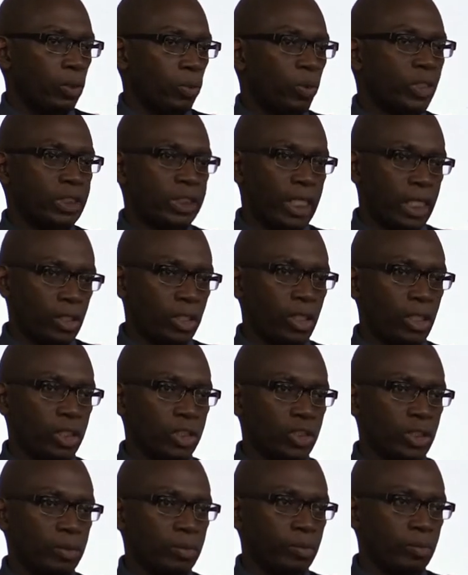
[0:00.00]
with
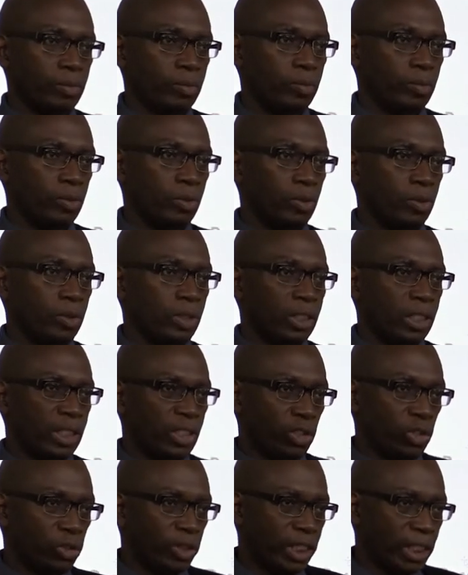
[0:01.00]
technology.
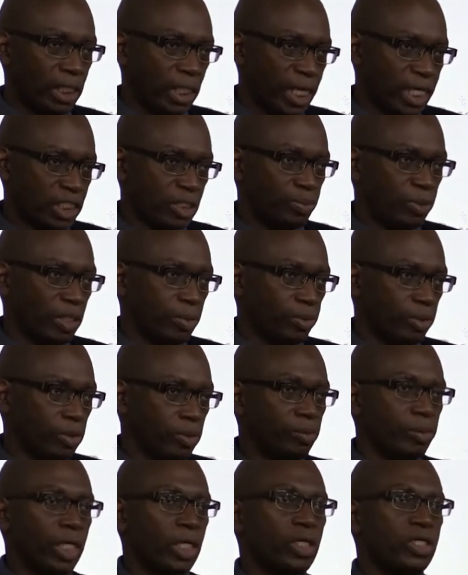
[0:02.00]
You need less
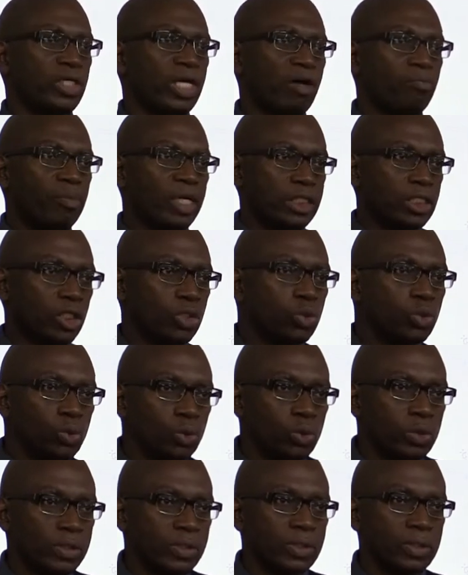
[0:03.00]
people because you have better
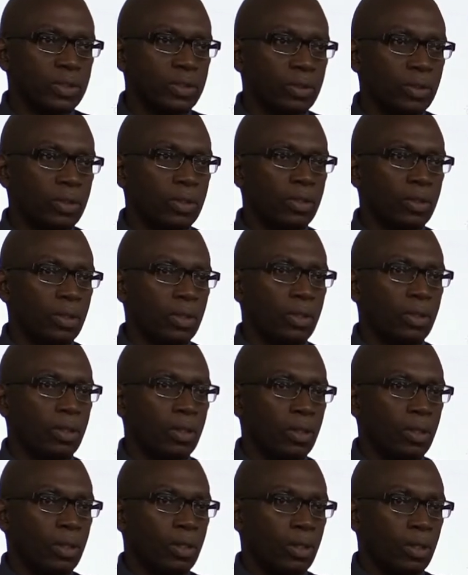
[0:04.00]
tools.
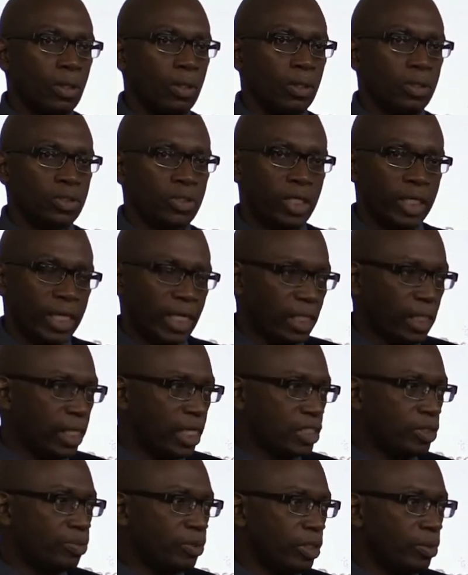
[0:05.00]
So you get
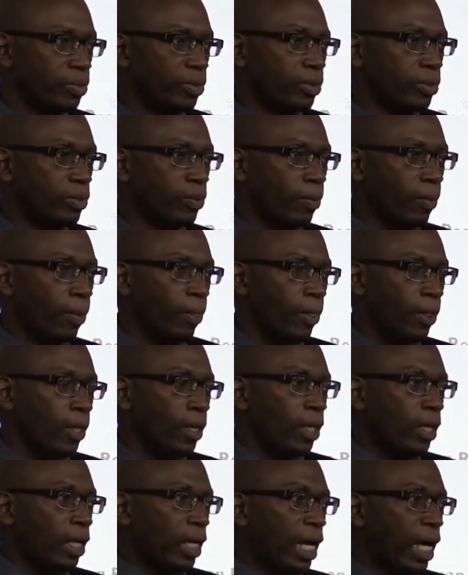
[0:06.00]
less people.
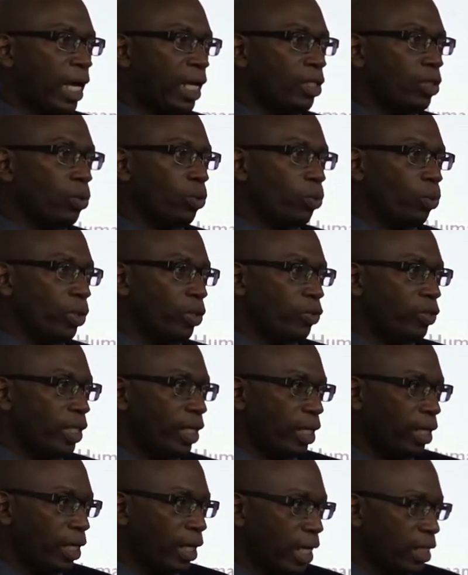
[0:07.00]
And with
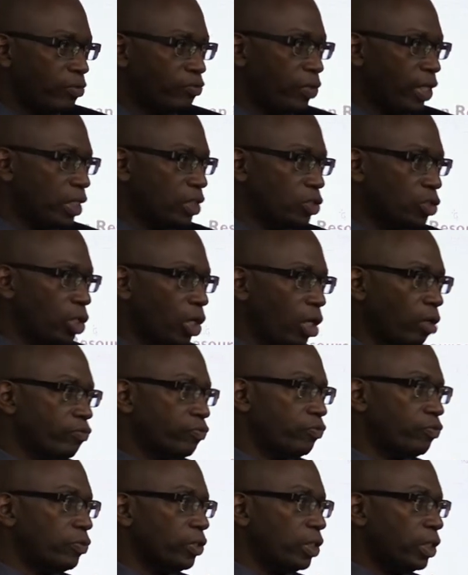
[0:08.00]
the advent of
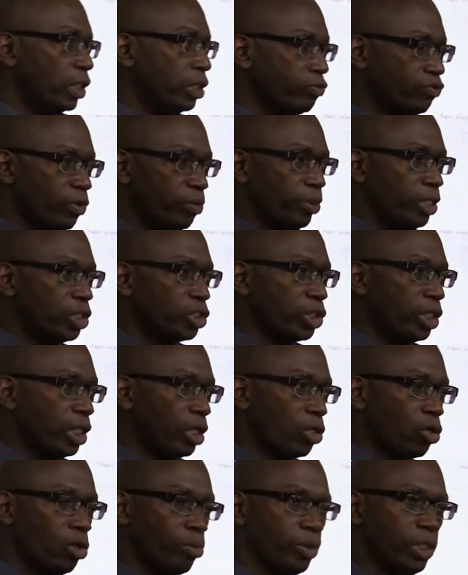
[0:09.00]
information
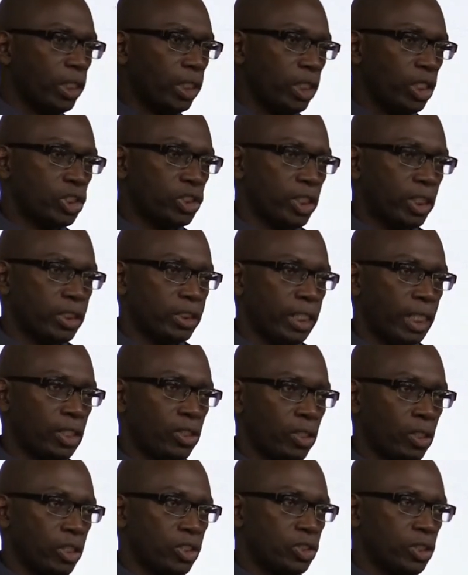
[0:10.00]
and communication
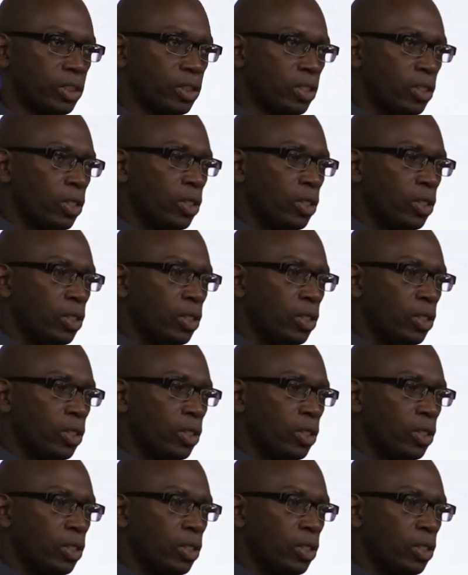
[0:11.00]
technology,